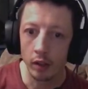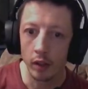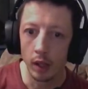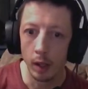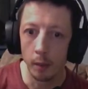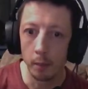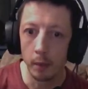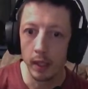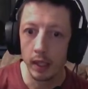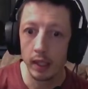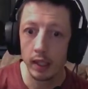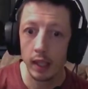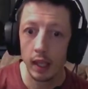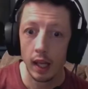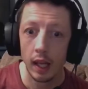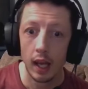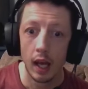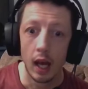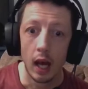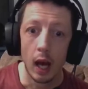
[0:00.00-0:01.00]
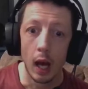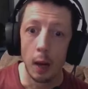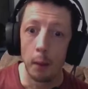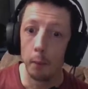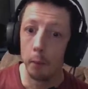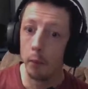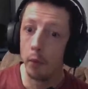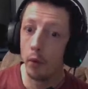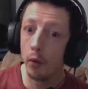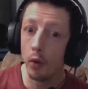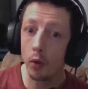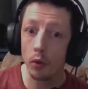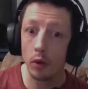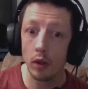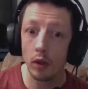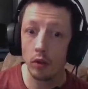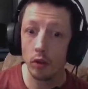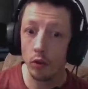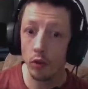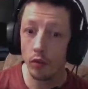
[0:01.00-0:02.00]
at me, I'm not going to
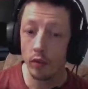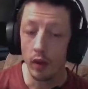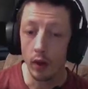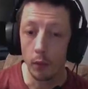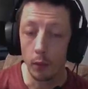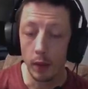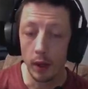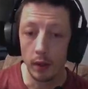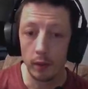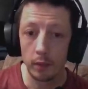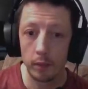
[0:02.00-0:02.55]
do very well.